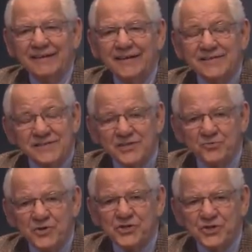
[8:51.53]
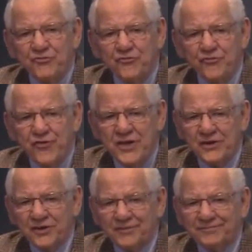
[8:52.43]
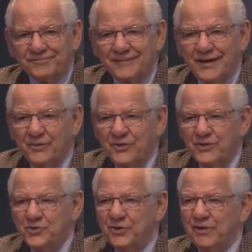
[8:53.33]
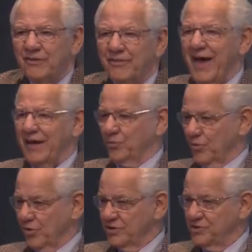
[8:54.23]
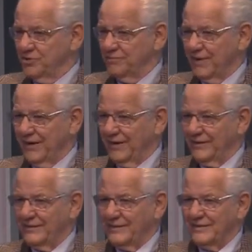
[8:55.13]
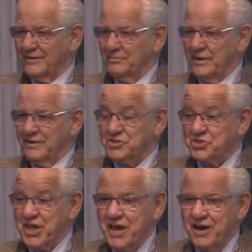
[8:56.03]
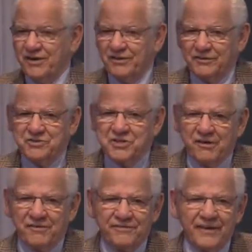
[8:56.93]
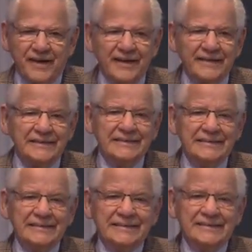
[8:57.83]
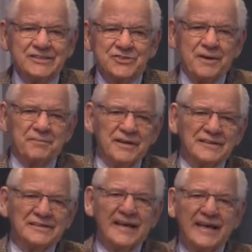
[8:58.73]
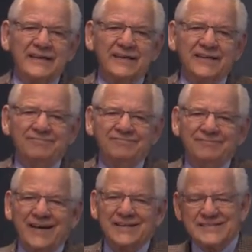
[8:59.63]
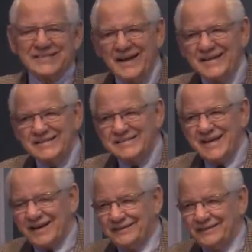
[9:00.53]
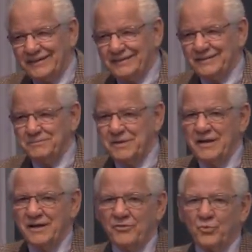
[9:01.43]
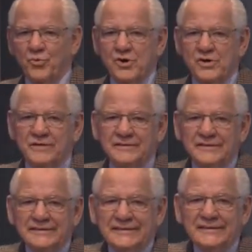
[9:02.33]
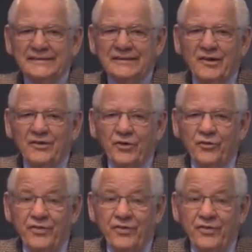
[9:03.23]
he says we should fear. Now, when you hear that word, you immediately think of being scared or terrified. So I'm going to say that that's not exactly the meaning of the word, although